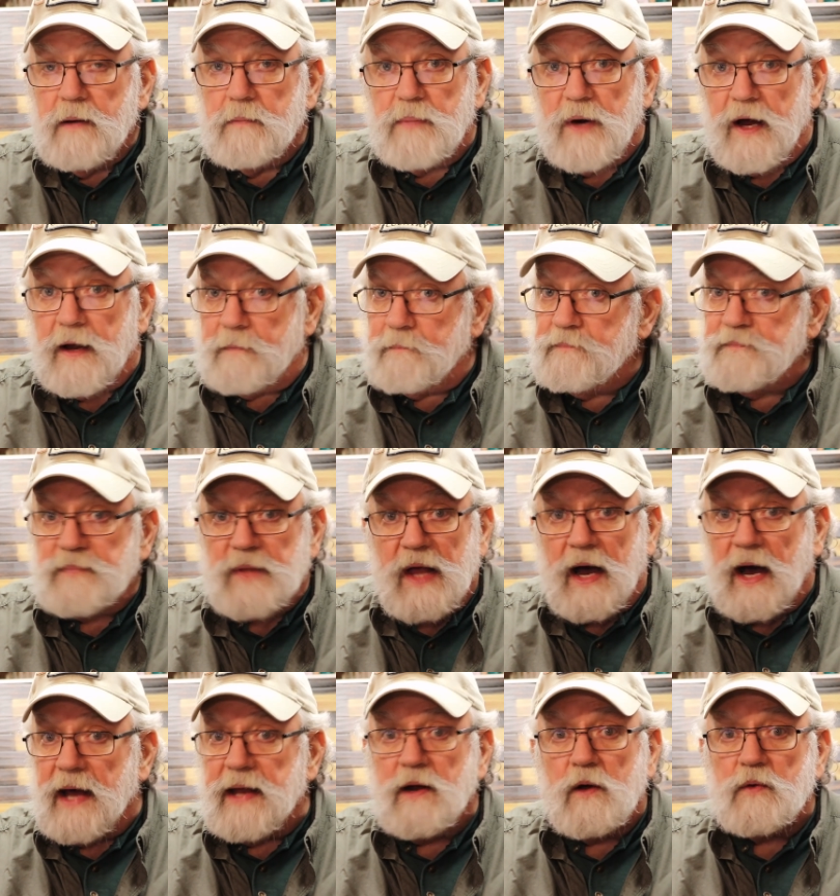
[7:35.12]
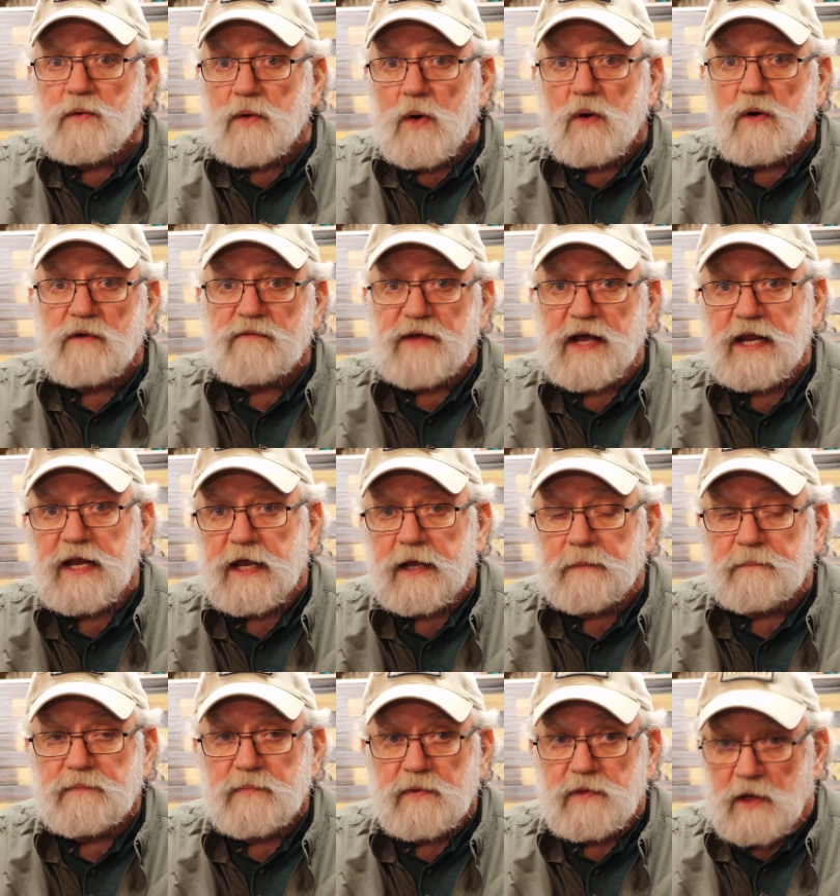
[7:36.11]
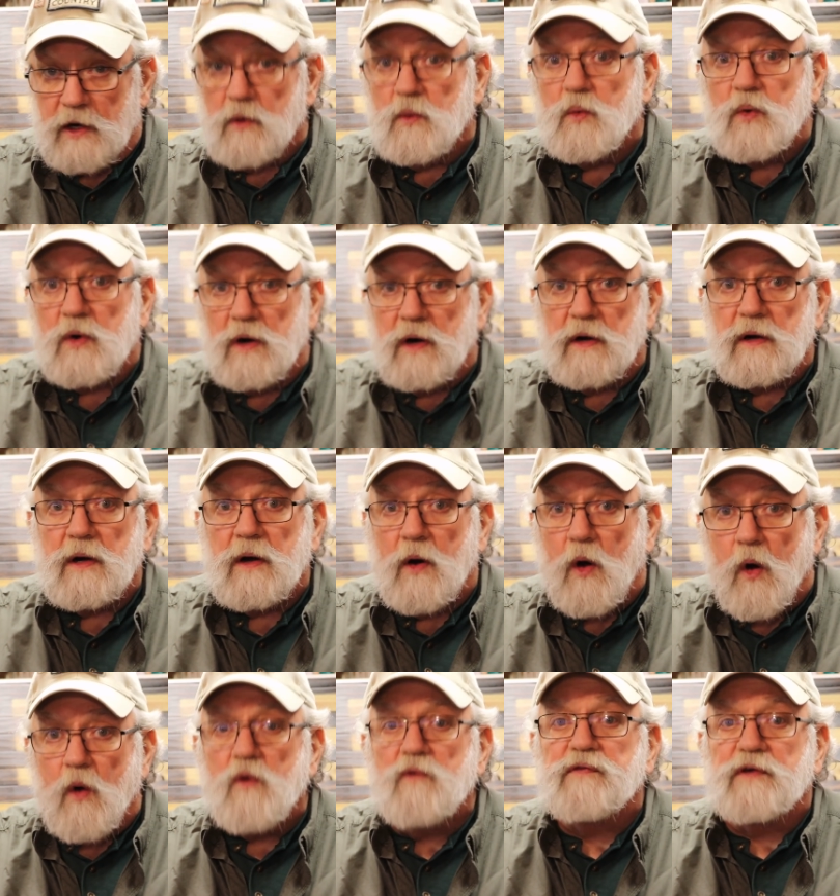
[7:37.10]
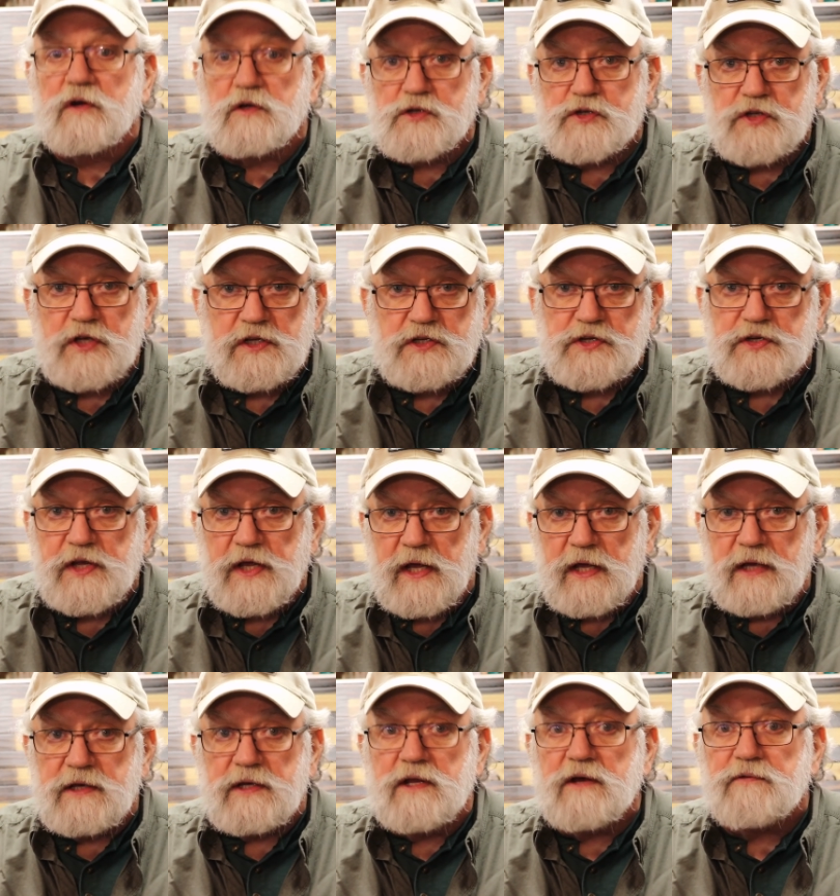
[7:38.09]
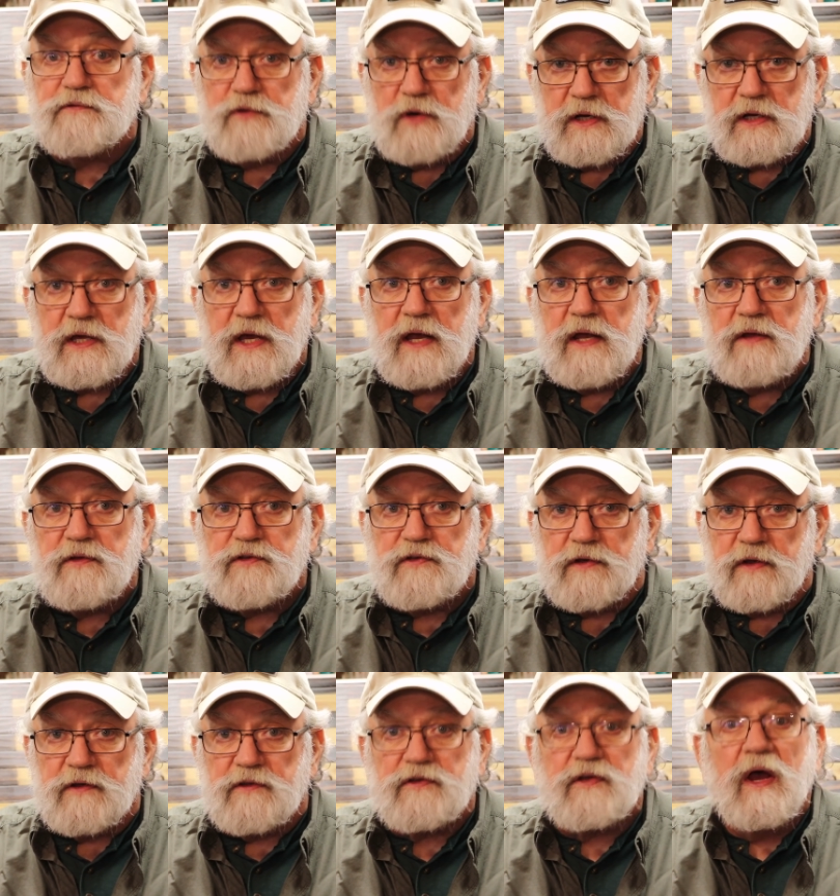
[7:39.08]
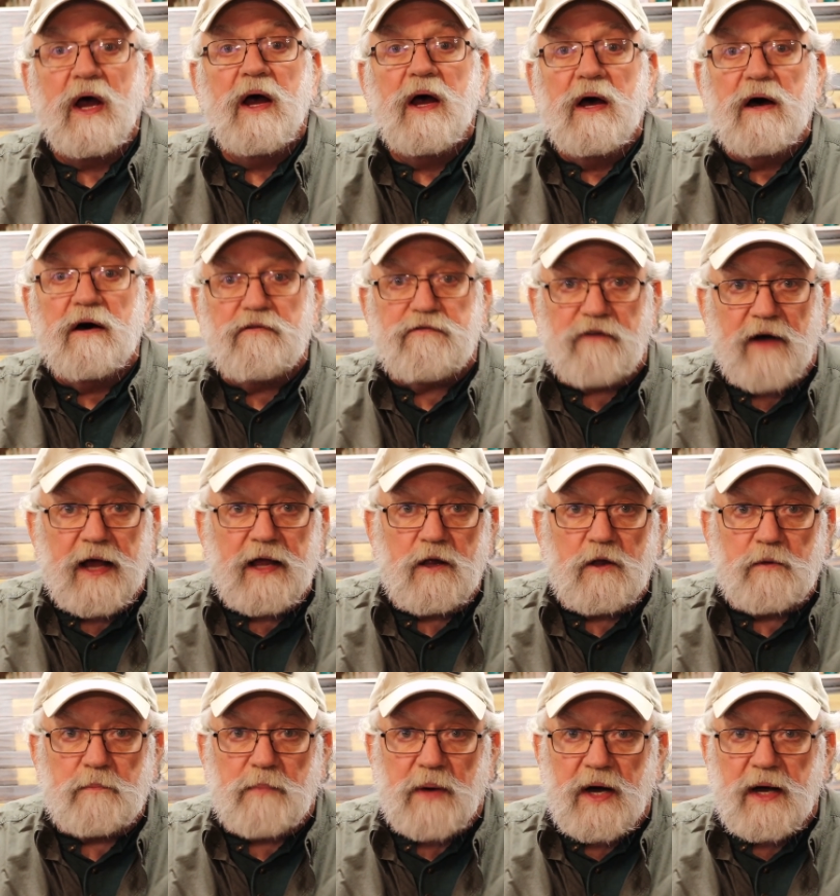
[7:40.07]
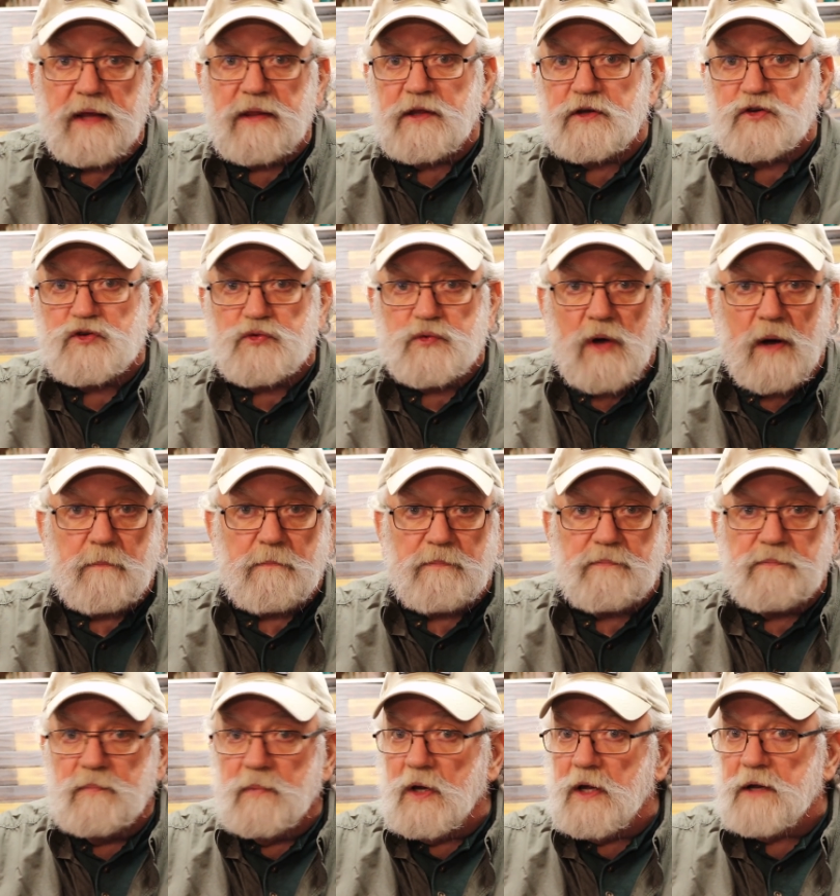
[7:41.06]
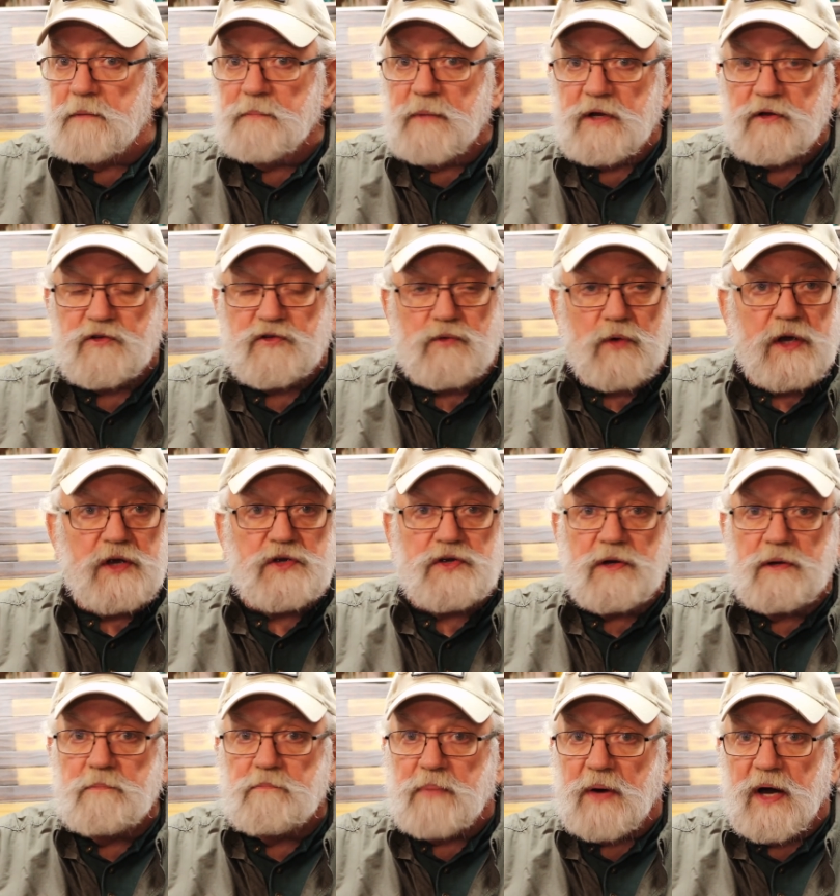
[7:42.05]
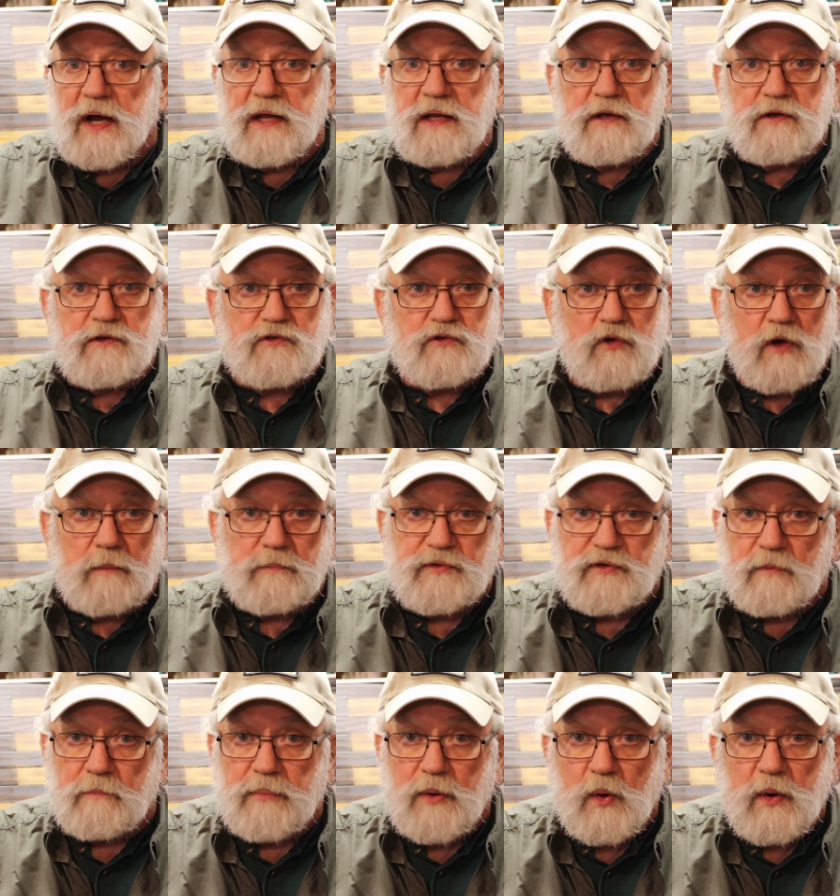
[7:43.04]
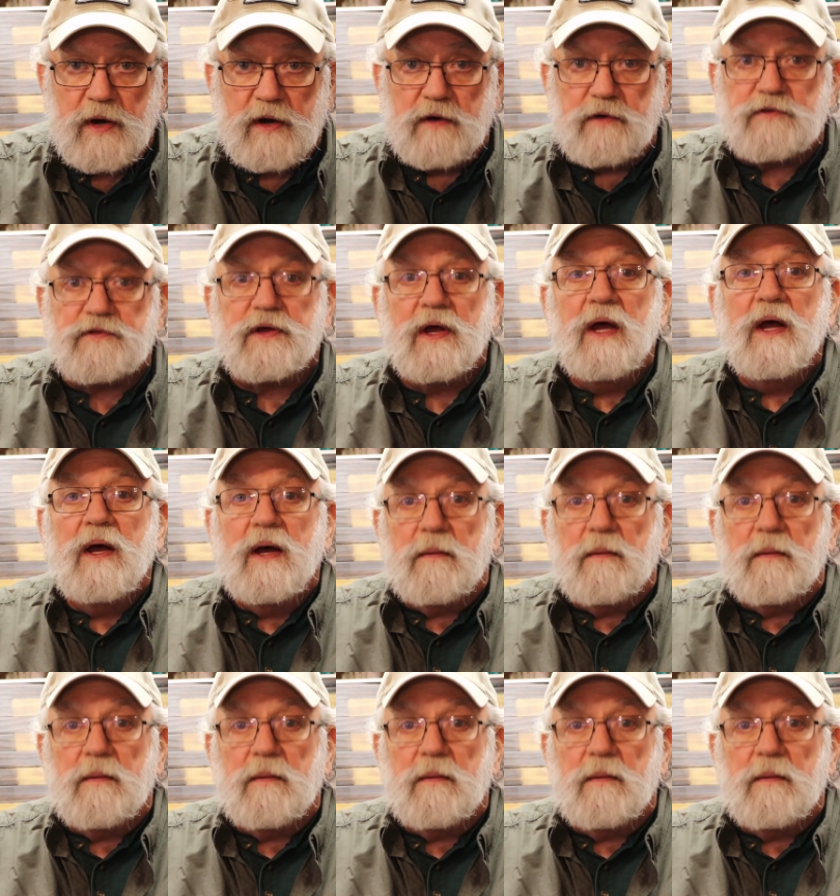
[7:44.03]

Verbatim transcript: But I don't know of any. There were over 60 different cases filed by the Trump administration, by his Trump supporters,